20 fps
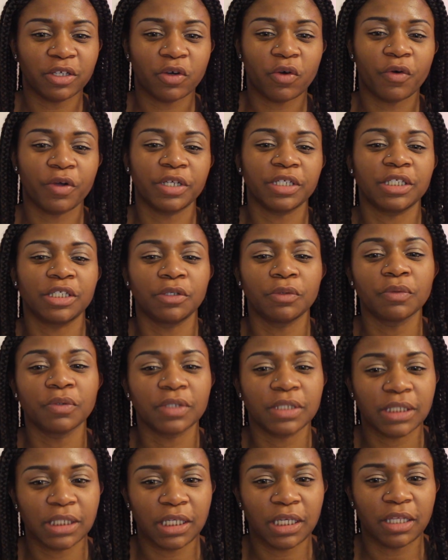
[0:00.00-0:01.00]
course, you will
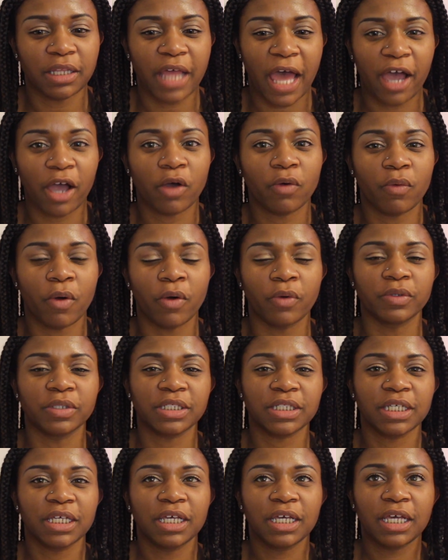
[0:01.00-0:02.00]
see that
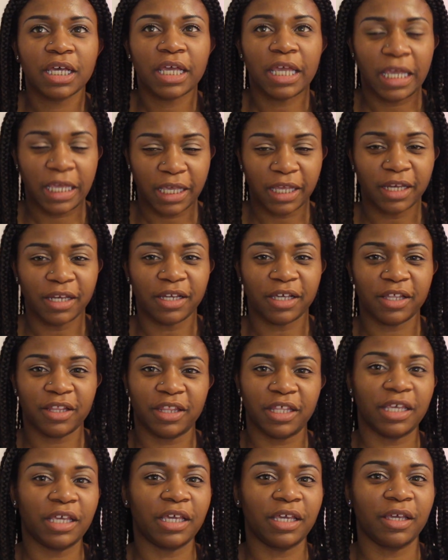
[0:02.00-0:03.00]
quote in
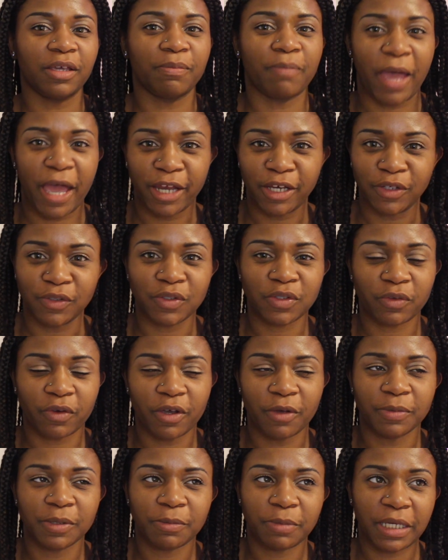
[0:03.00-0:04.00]
the
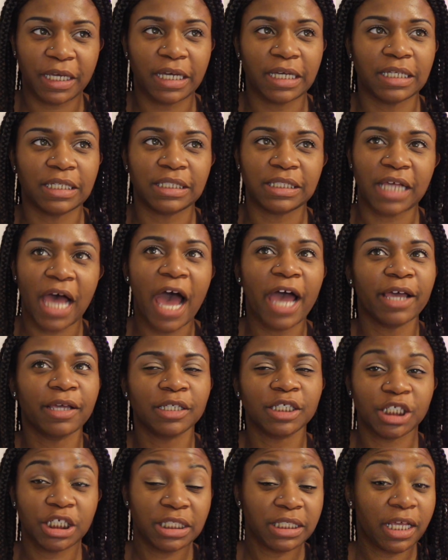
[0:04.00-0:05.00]
manuscript, because
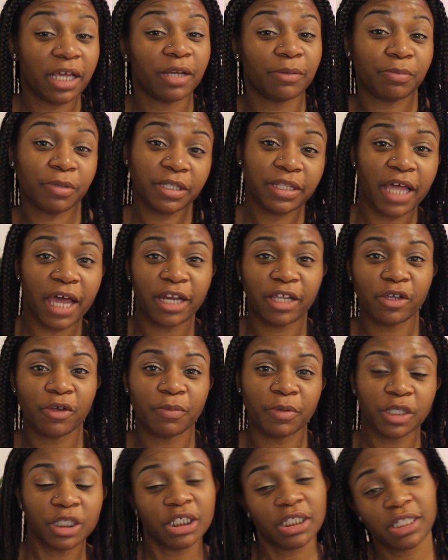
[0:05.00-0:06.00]
she said, put that in your
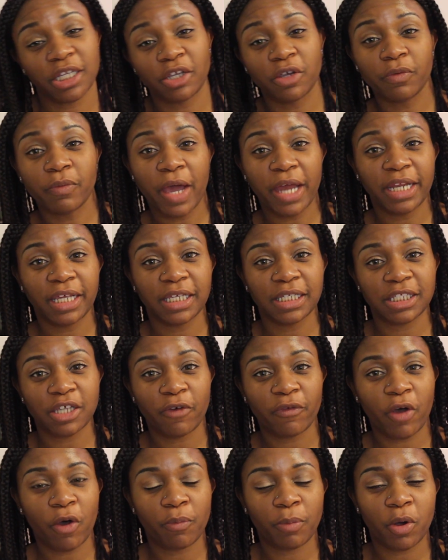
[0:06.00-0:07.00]
book. She said, you're writing a
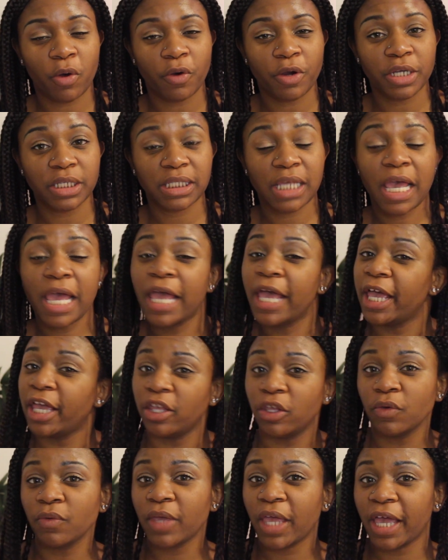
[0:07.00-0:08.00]
self-help course
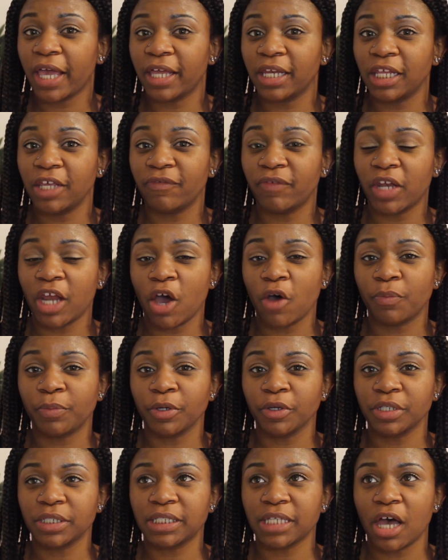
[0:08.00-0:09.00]
and you can't even help
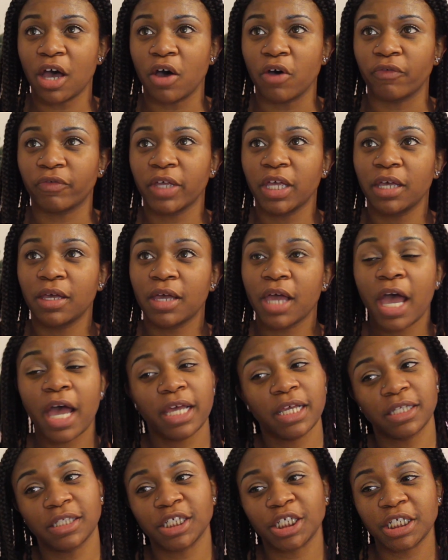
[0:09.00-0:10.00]
yourself.
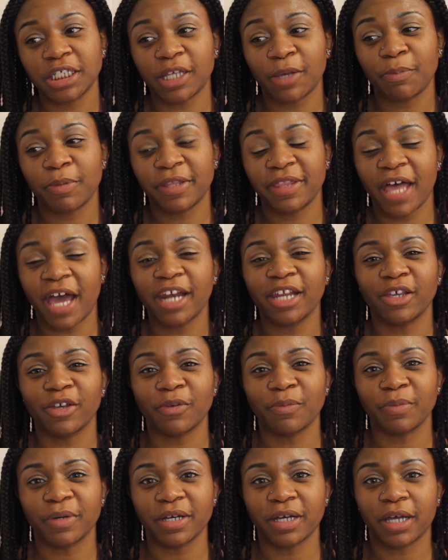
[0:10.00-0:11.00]
And she said, put that in
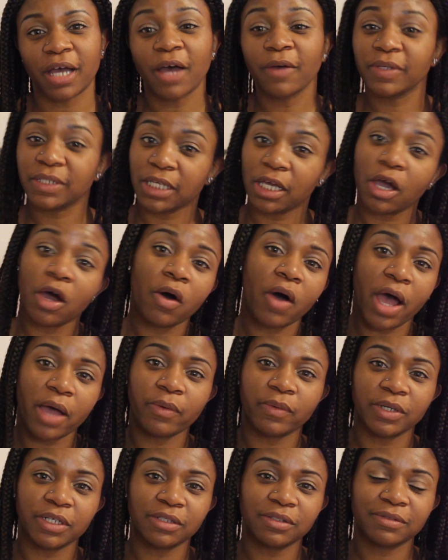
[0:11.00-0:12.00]
your book. I was like, oh, I
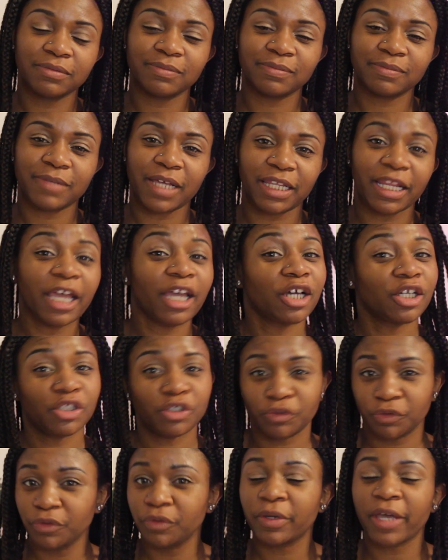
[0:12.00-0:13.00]
will. And like a
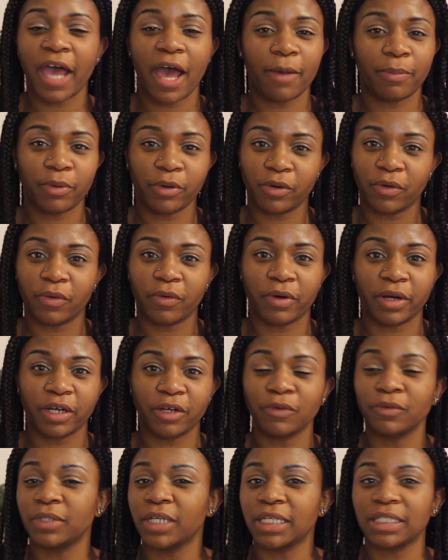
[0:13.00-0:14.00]
true Capricorn
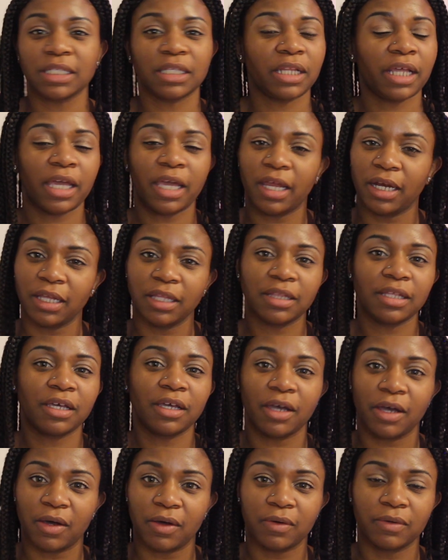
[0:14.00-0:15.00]
who doesn't let anything
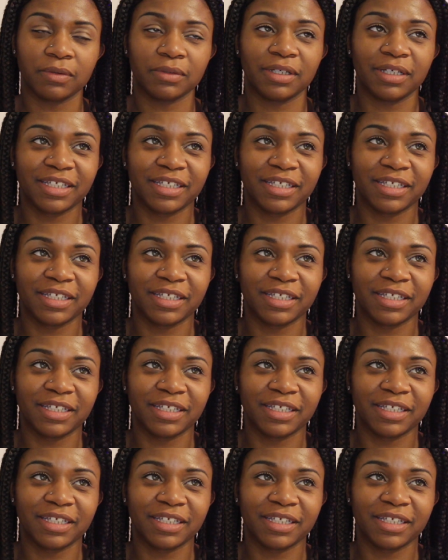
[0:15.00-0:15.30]
go,